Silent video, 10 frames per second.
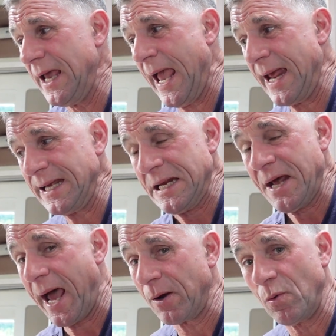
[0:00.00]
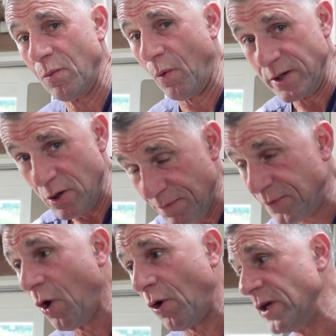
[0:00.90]
any doubt, when you've
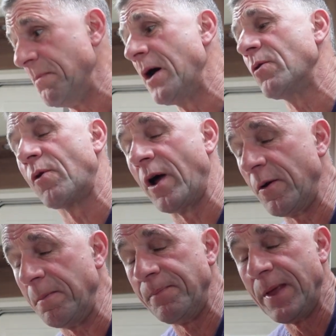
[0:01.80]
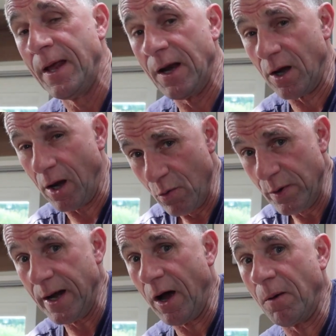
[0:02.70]
got your motorhome
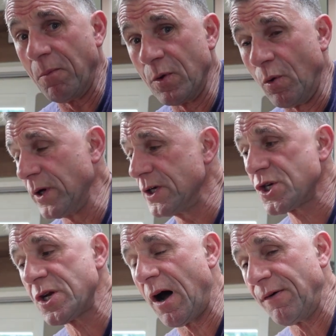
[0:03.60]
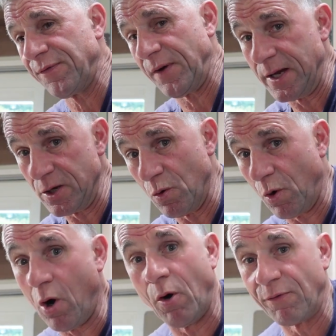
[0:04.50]
loaded up with all your stuff and
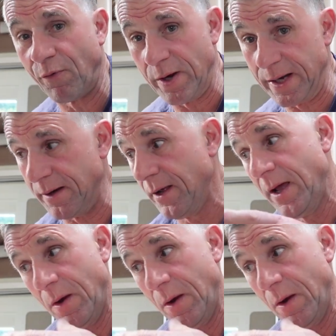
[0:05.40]
you're hovering,